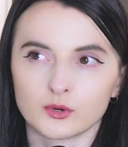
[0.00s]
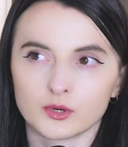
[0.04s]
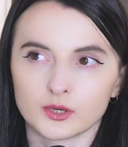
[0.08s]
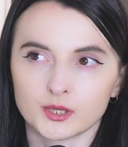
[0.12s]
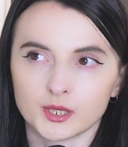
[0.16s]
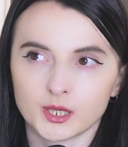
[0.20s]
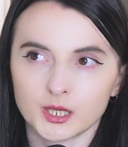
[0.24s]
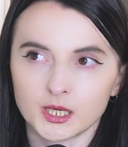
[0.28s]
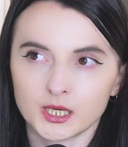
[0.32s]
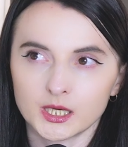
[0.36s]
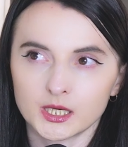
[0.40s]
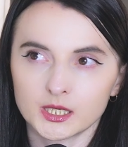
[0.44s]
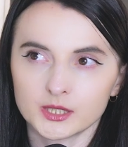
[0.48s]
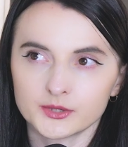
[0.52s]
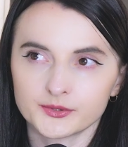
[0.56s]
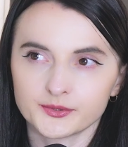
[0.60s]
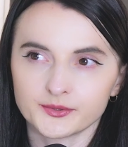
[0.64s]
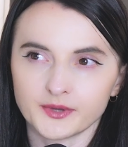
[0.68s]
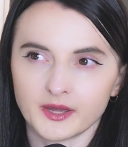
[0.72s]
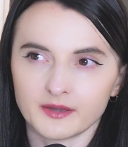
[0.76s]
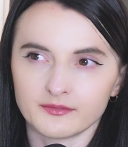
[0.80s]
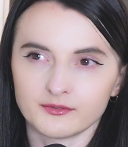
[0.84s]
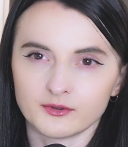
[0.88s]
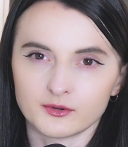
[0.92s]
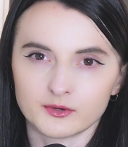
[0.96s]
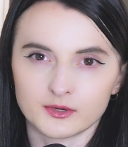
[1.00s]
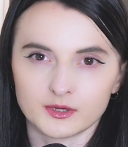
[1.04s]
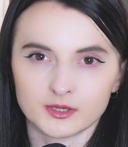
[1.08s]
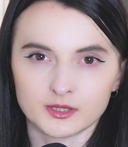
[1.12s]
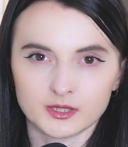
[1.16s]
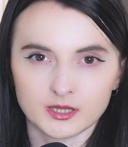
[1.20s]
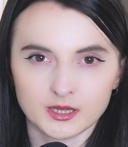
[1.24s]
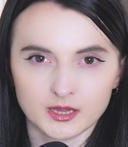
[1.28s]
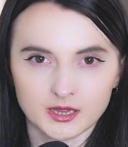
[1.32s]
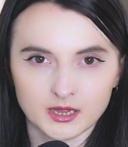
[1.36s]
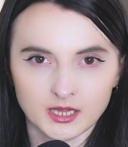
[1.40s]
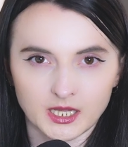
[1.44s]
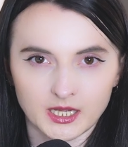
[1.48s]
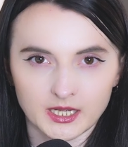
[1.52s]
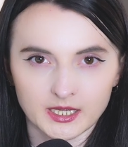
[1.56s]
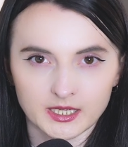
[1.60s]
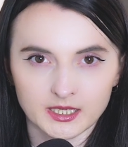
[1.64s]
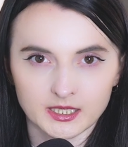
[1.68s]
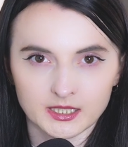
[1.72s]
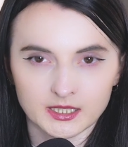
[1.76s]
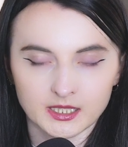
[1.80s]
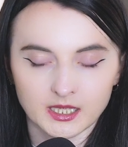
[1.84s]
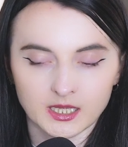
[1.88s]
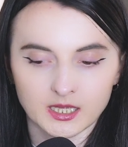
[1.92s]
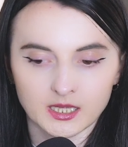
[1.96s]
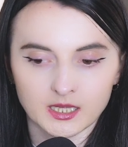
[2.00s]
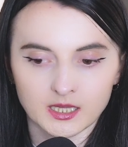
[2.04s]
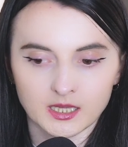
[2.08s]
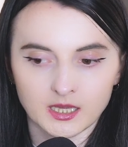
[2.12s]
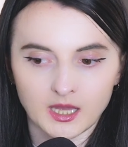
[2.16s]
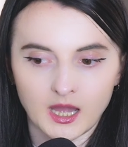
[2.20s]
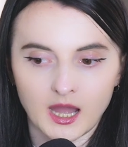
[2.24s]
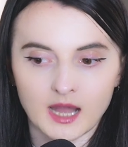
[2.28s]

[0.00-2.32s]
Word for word: order to have your Line uh,